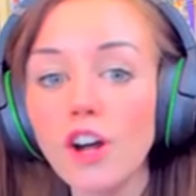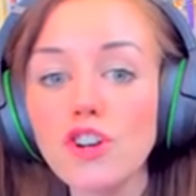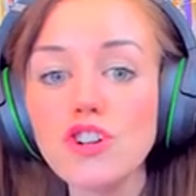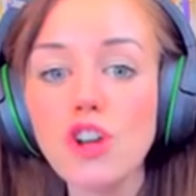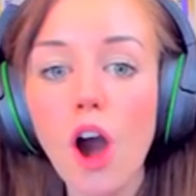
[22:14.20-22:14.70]

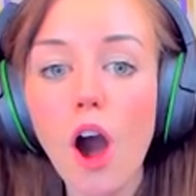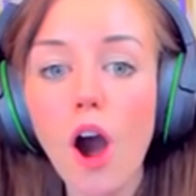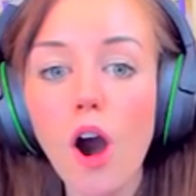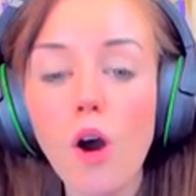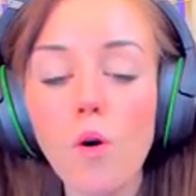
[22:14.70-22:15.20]

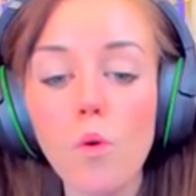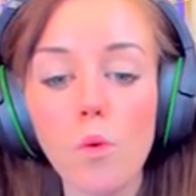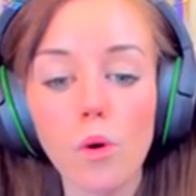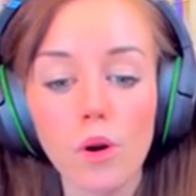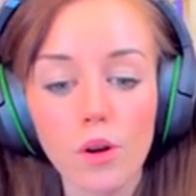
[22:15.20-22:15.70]

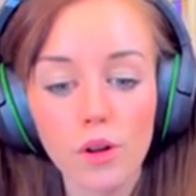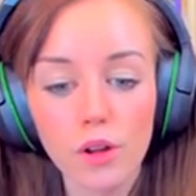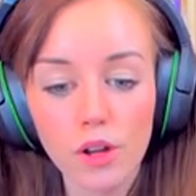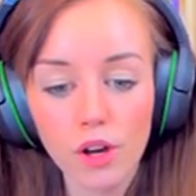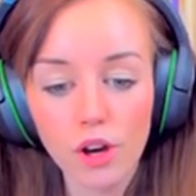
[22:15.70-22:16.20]
No!
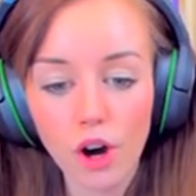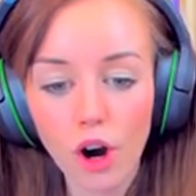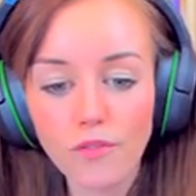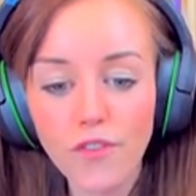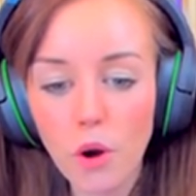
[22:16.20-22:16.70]

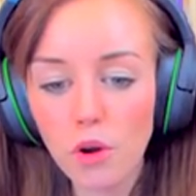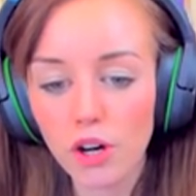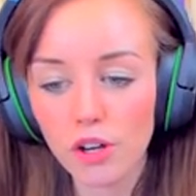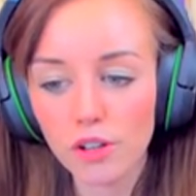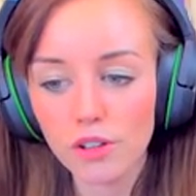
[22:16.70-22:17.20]
Or
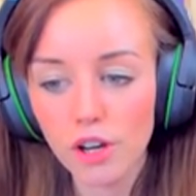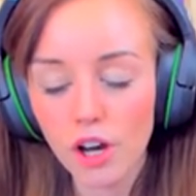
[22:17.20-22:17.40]
vocal.